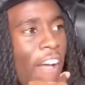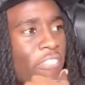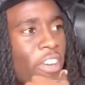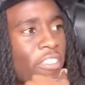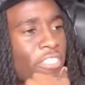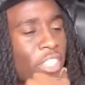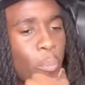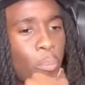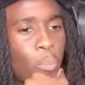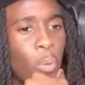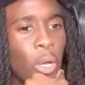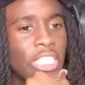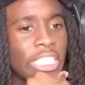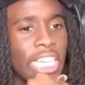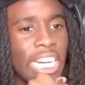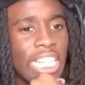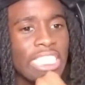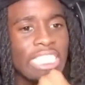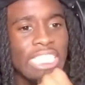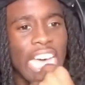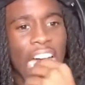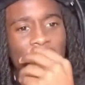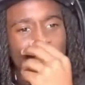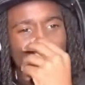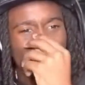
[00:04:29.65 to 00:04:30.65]
Get to appreciate it.
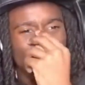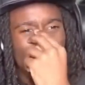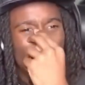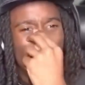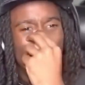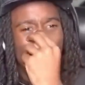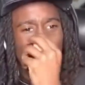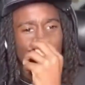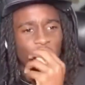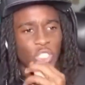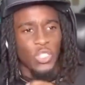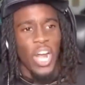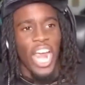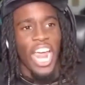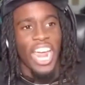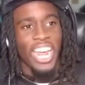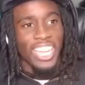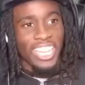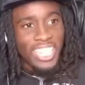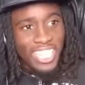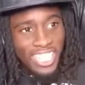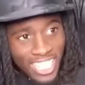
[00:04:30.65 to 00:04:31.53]
Sign the contract.